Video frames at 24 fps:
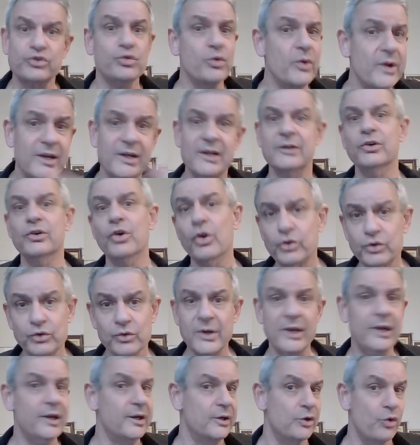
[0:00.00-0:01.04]
doing and not
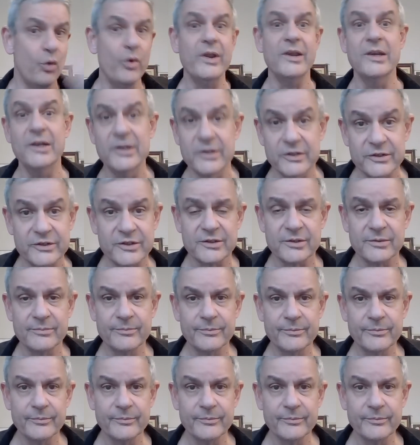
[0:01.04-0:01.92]
doing and who he is,